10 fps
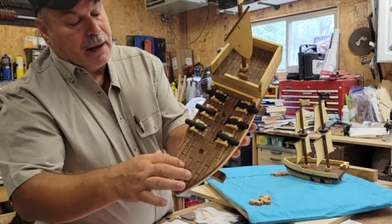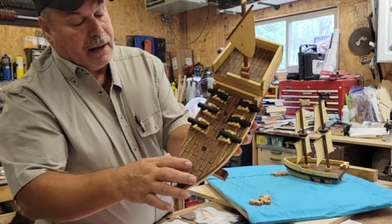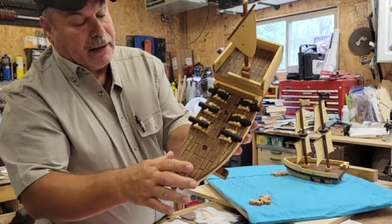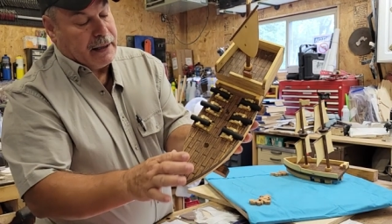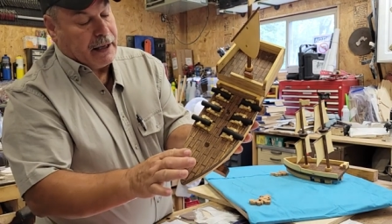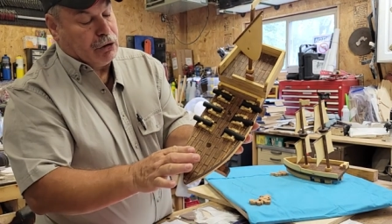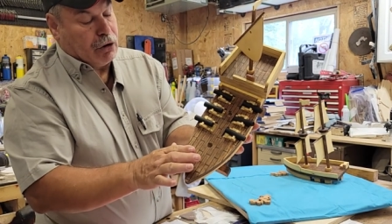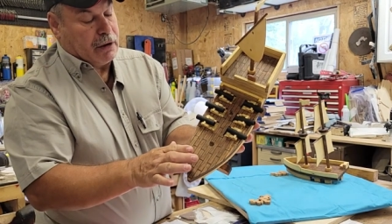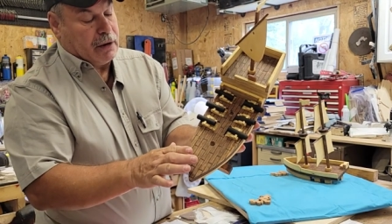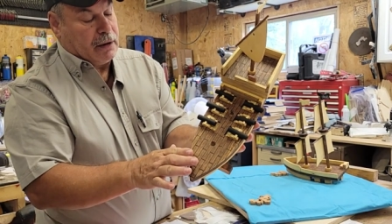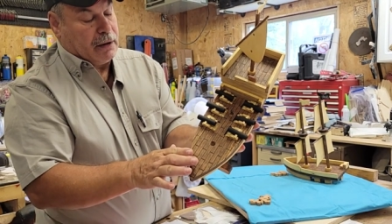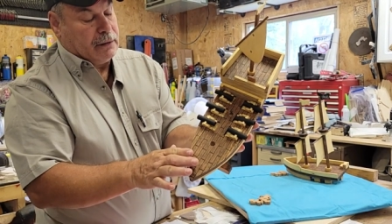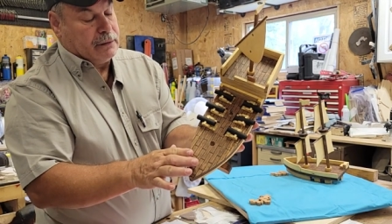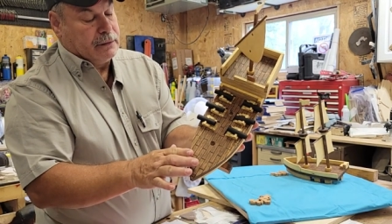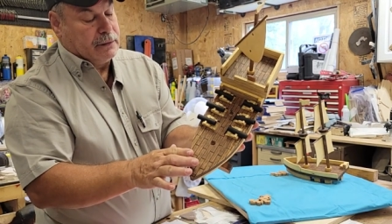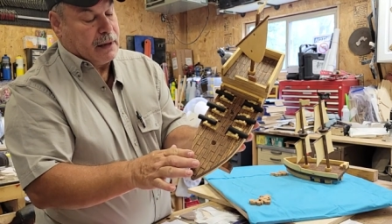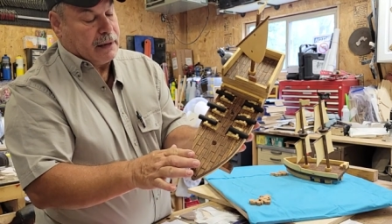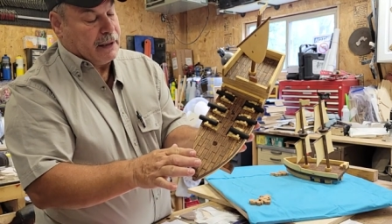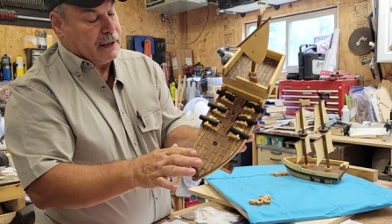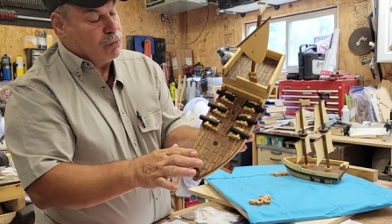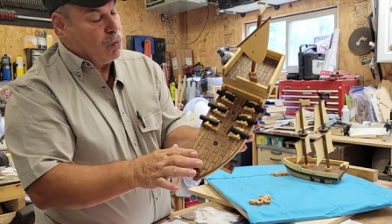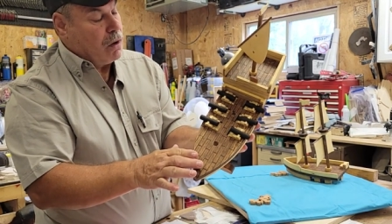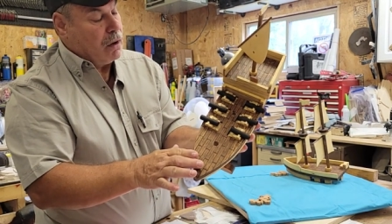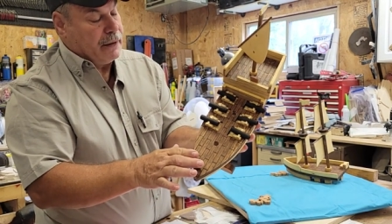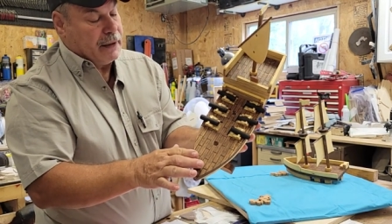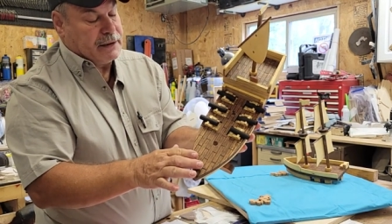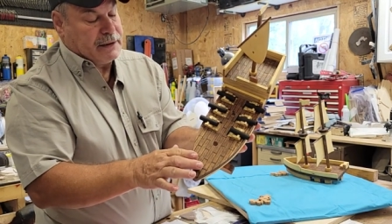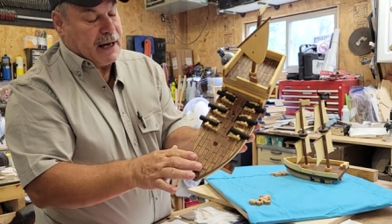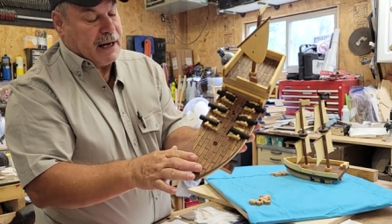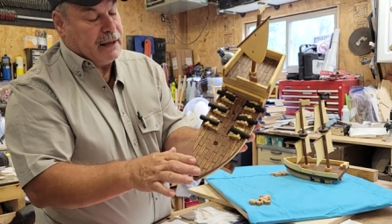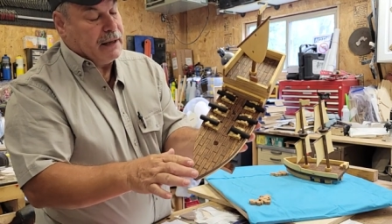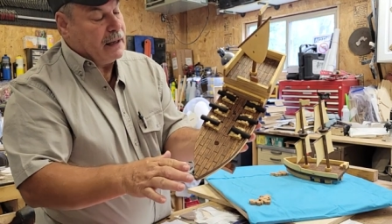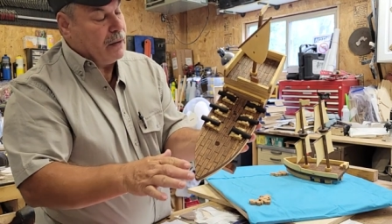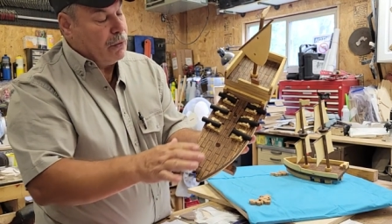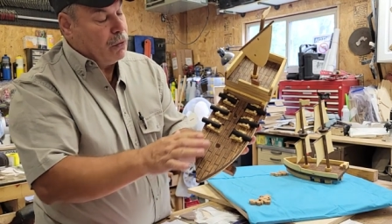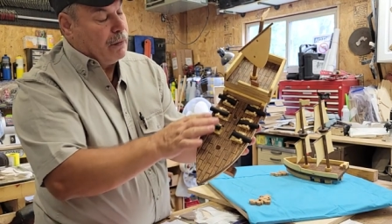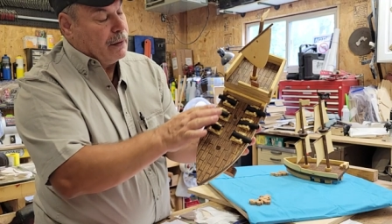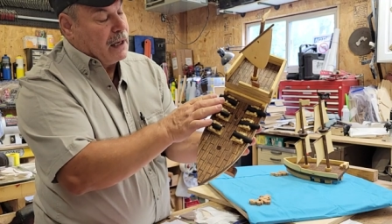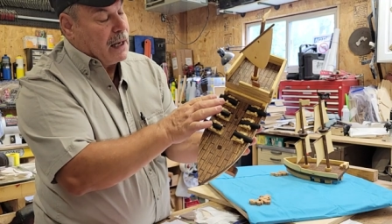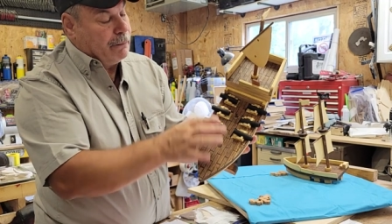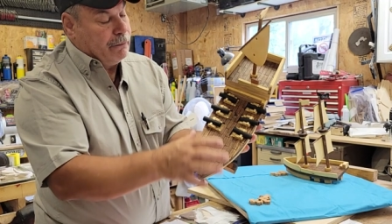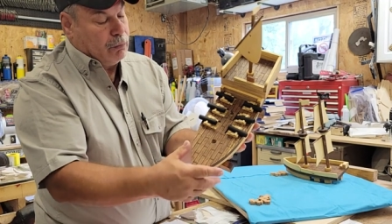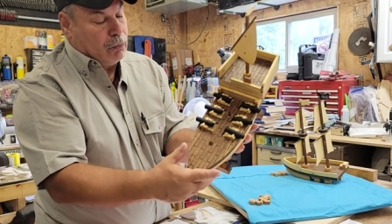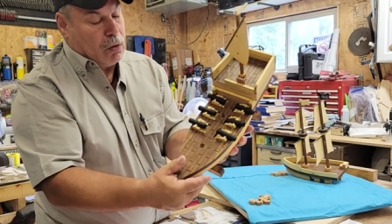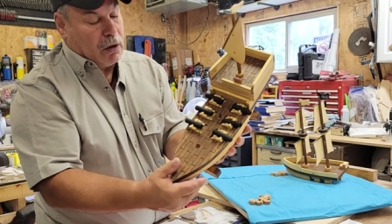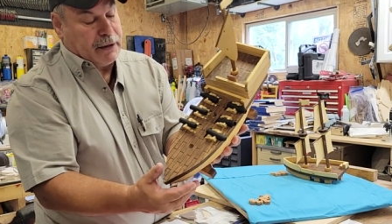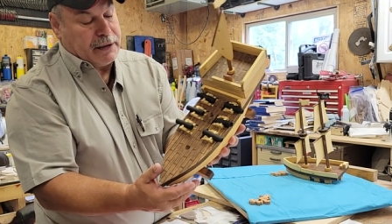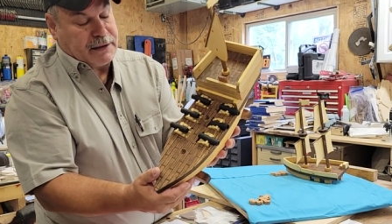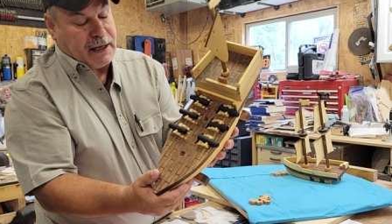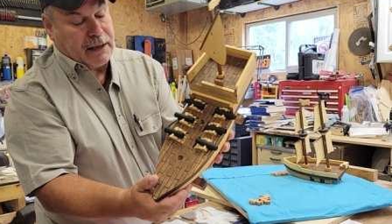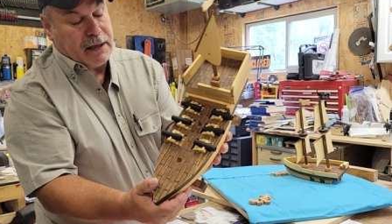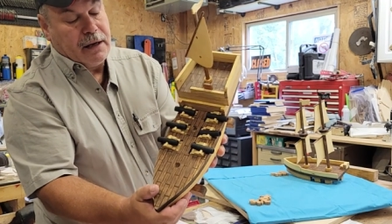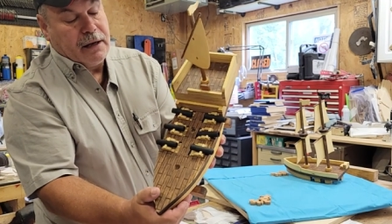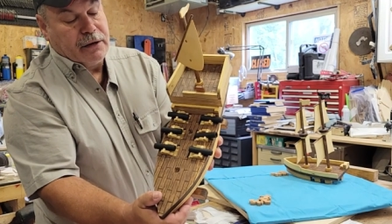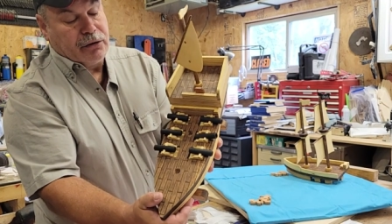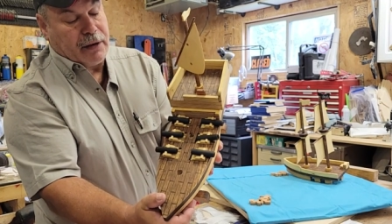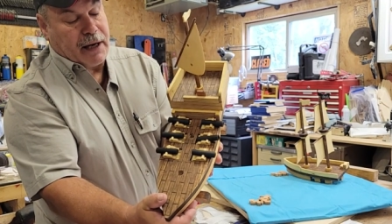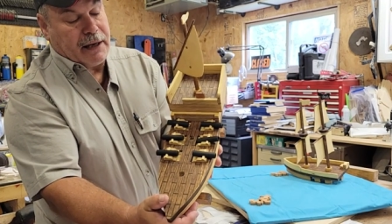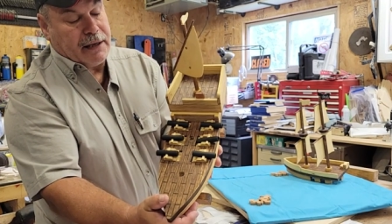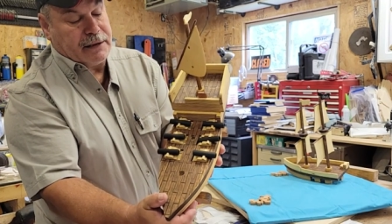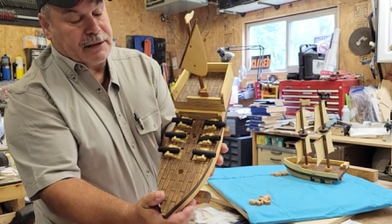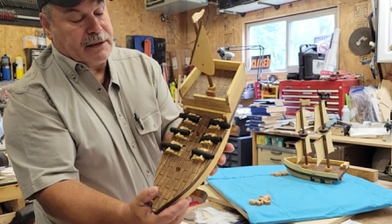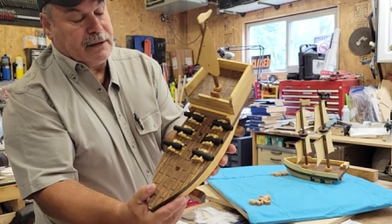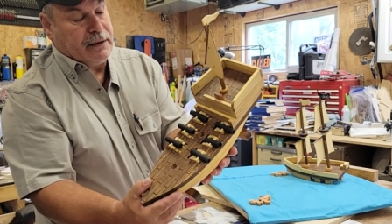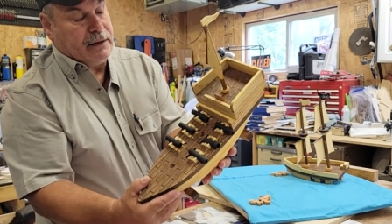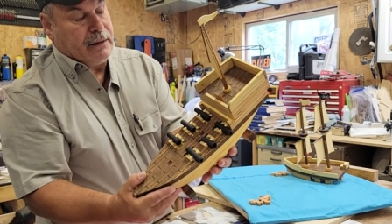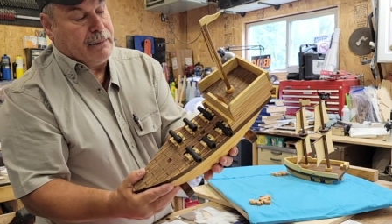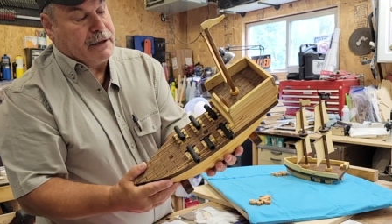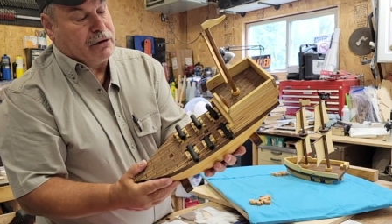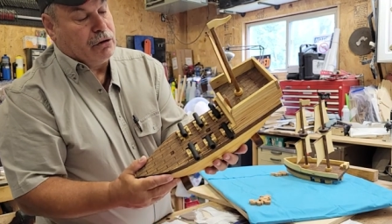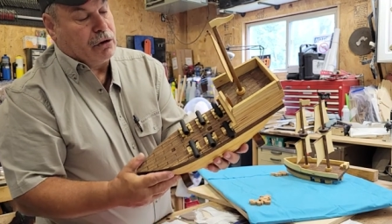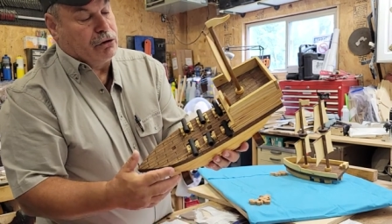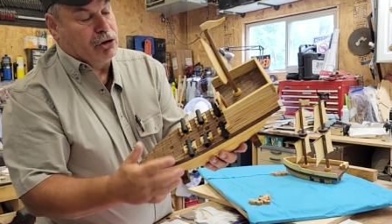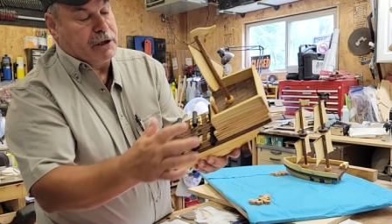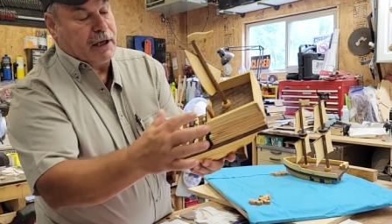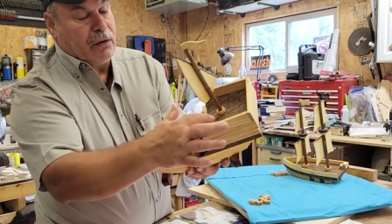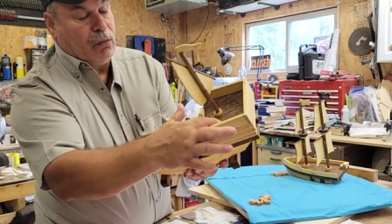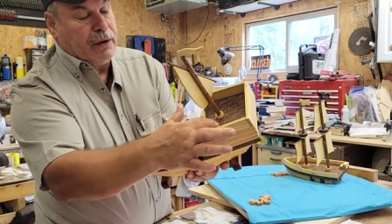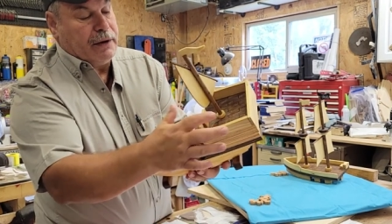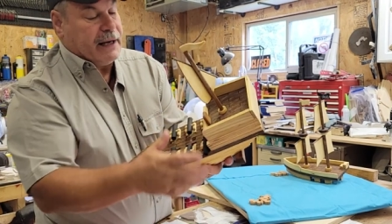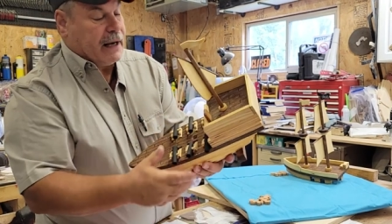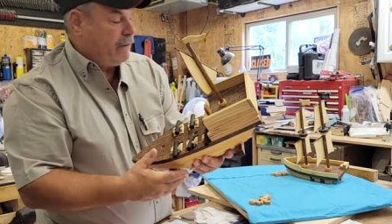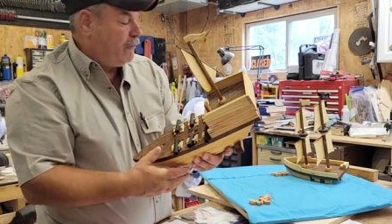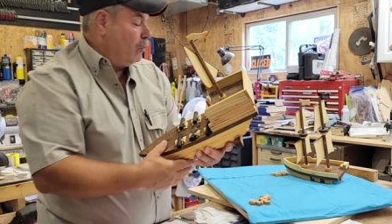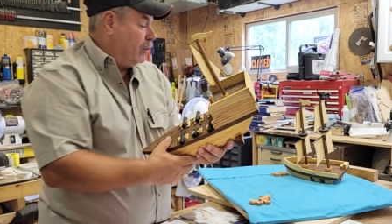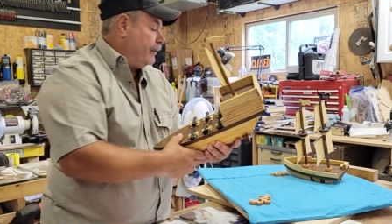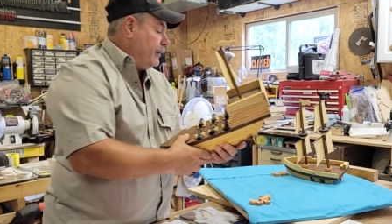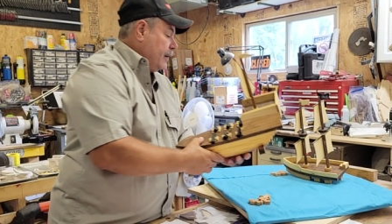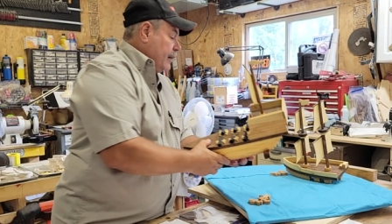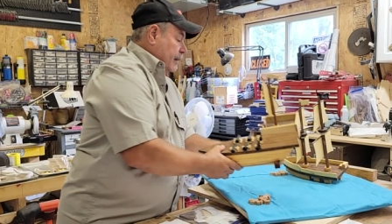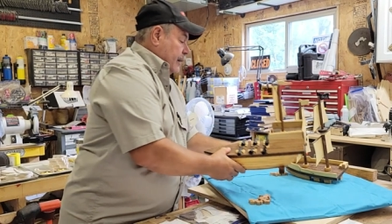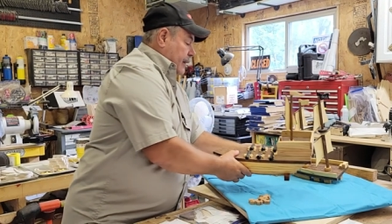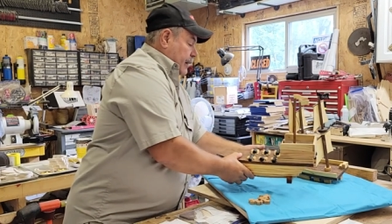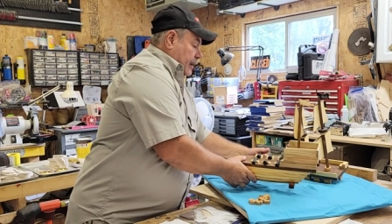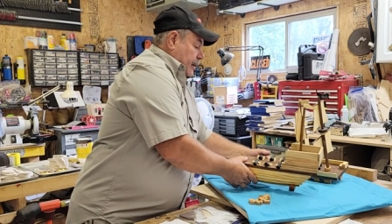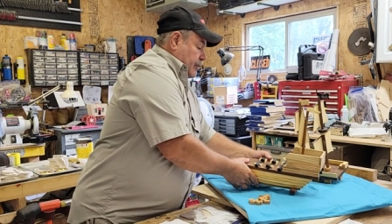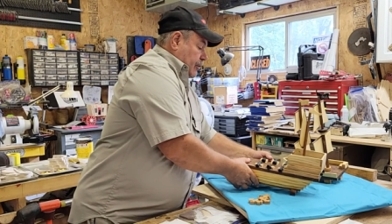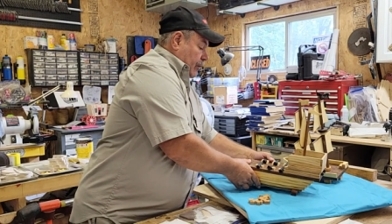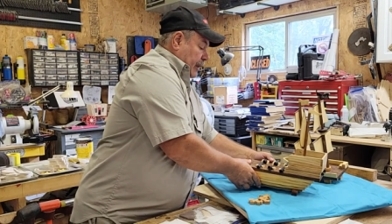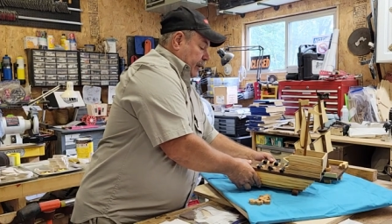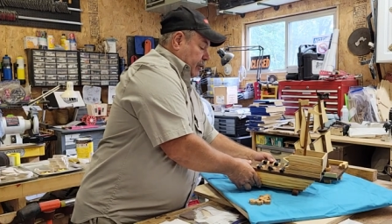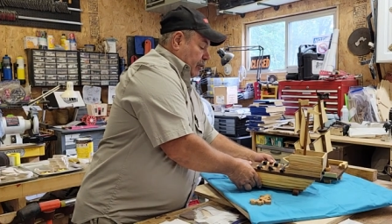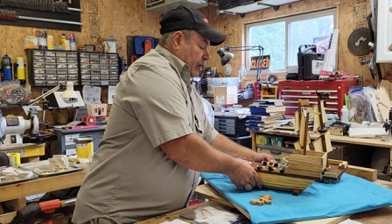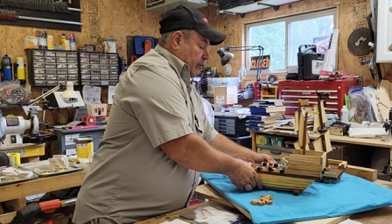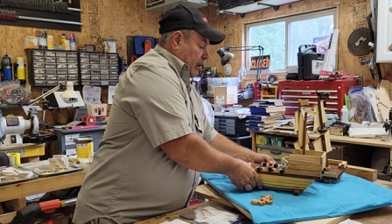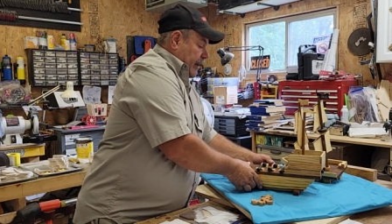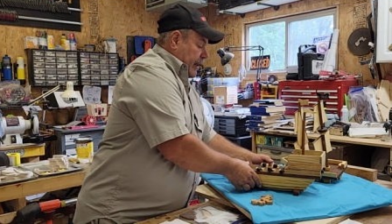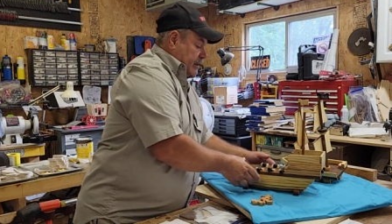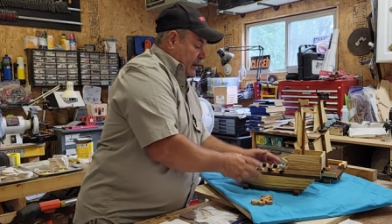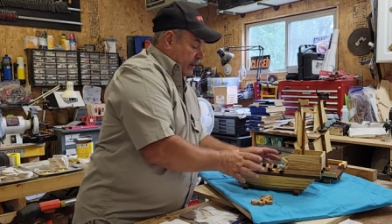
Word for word: And then I took, uh, I think it's walnut stain, and I went over the top of it with walnut stain. So that is, it makes it look just like a wooden deck floor. So that turned out really nice. I